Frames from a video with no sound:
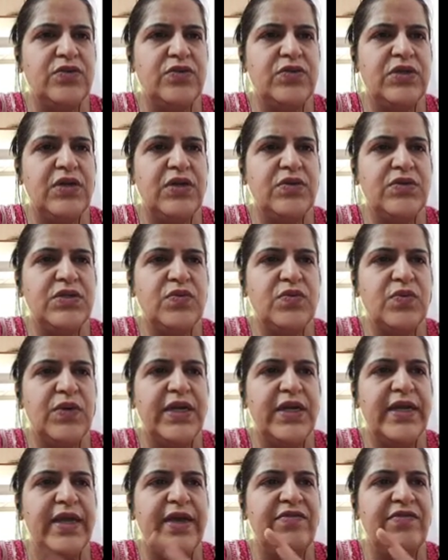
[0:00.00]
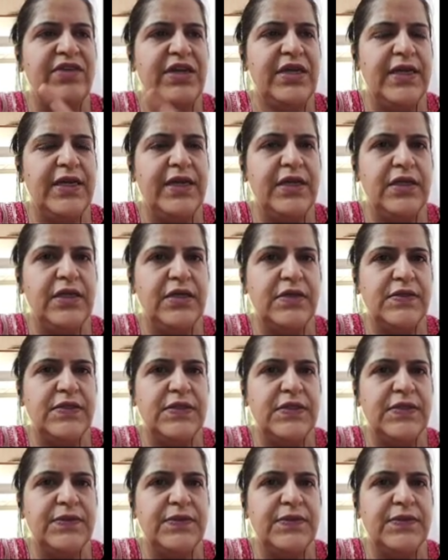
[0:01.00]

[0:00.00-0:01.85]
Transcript: 2001, every 10 years.